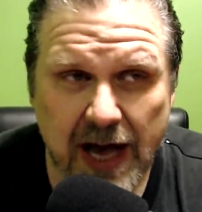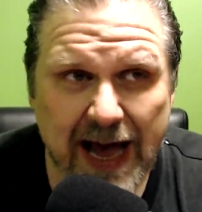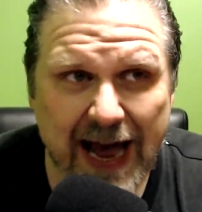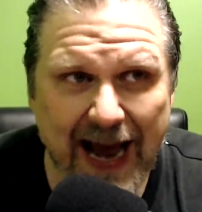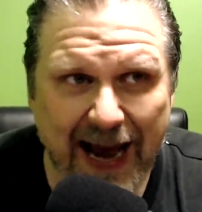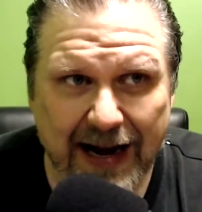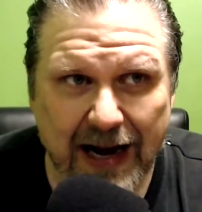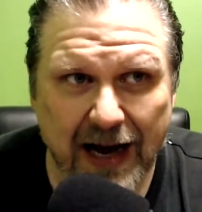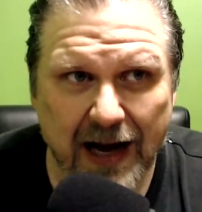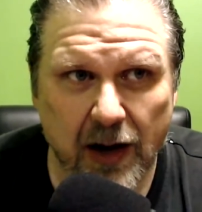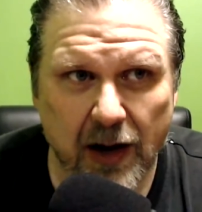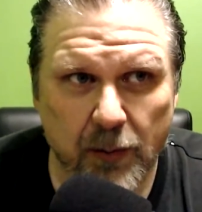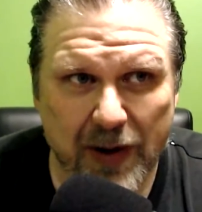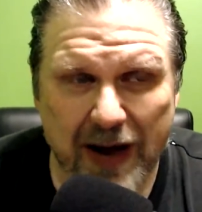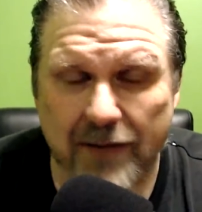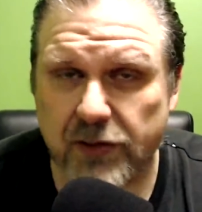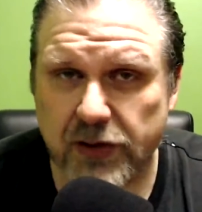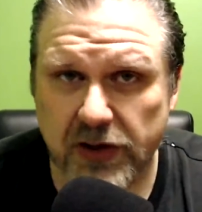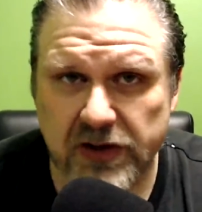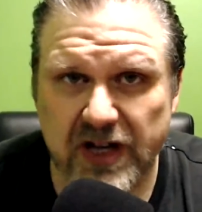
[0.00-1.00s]
And we
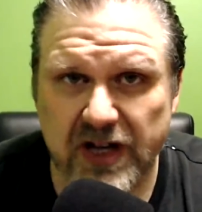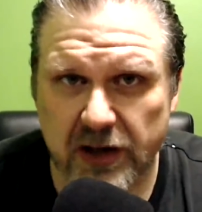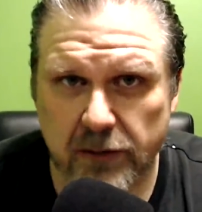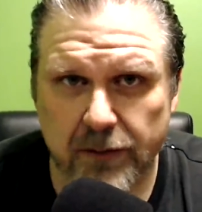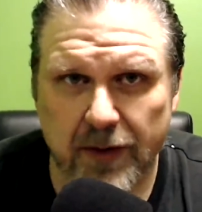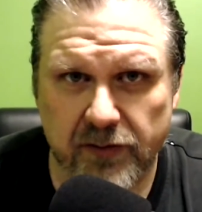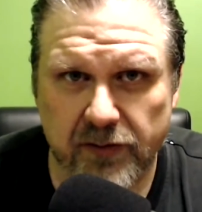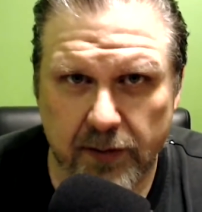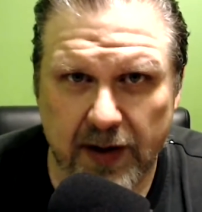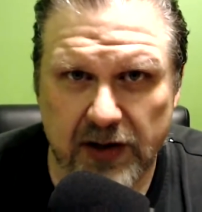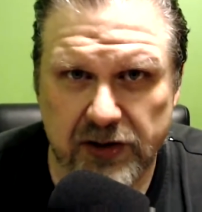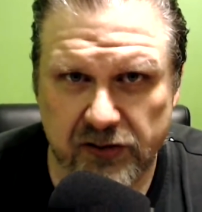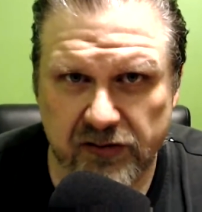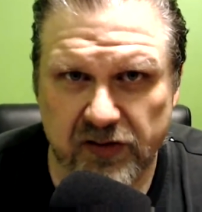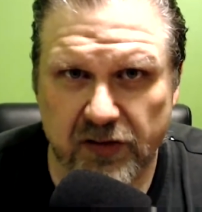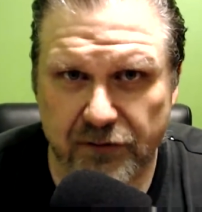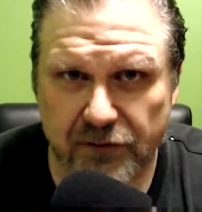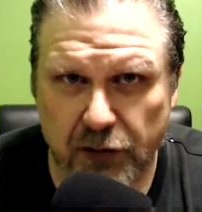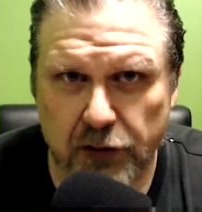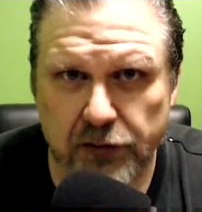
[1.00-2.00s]
have good dinner reservations the
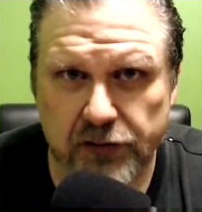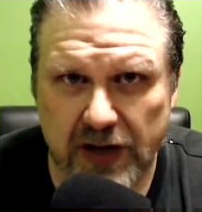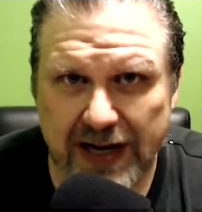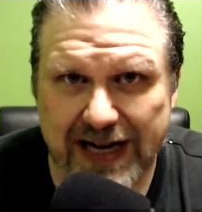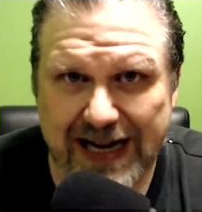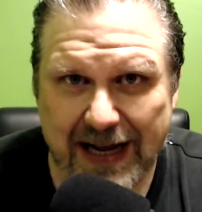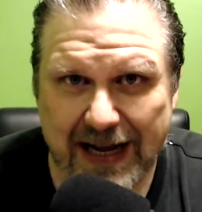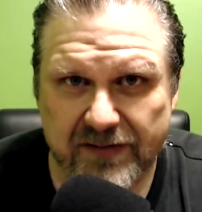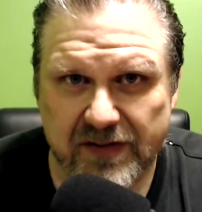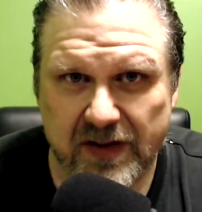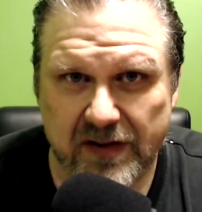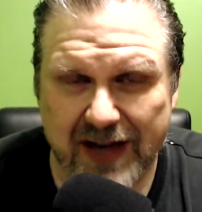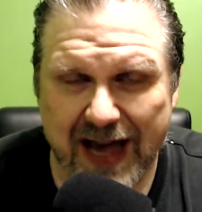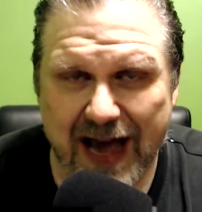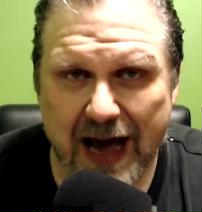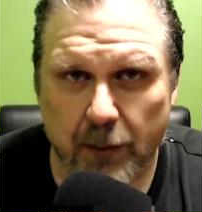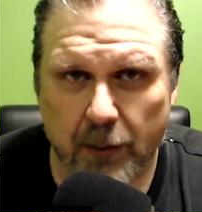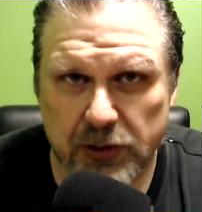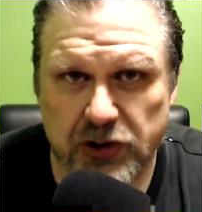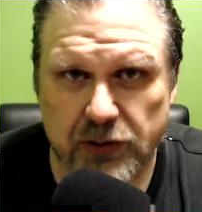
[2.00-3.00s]
first night he gets to
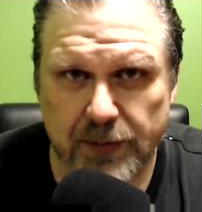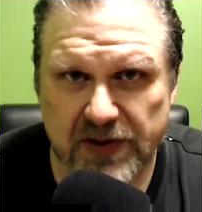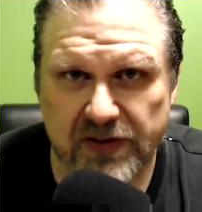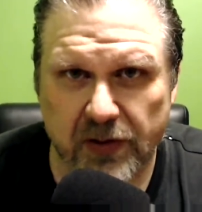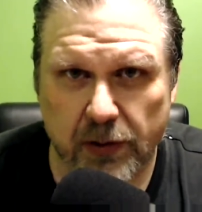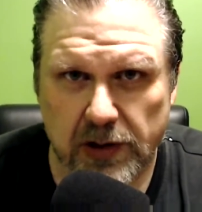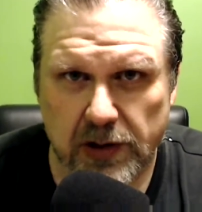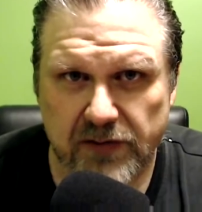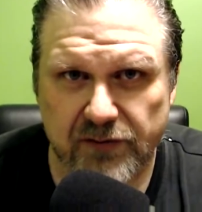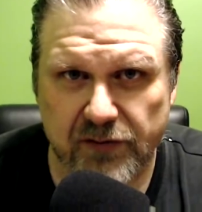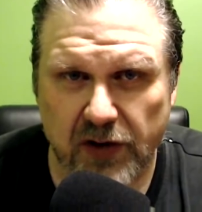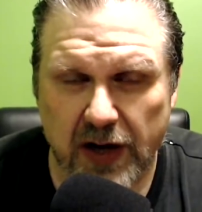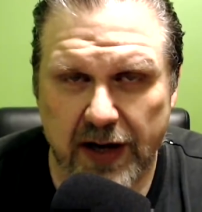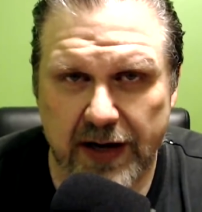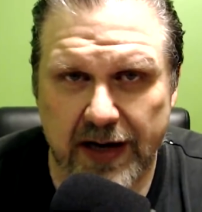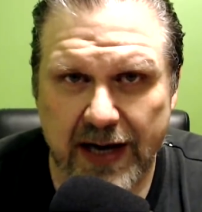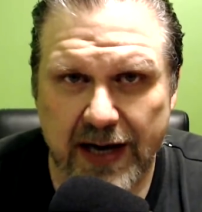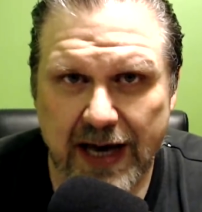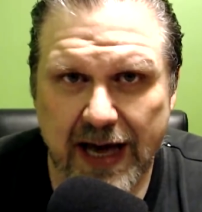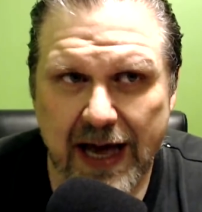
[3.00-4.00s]
town, which will be totally fun.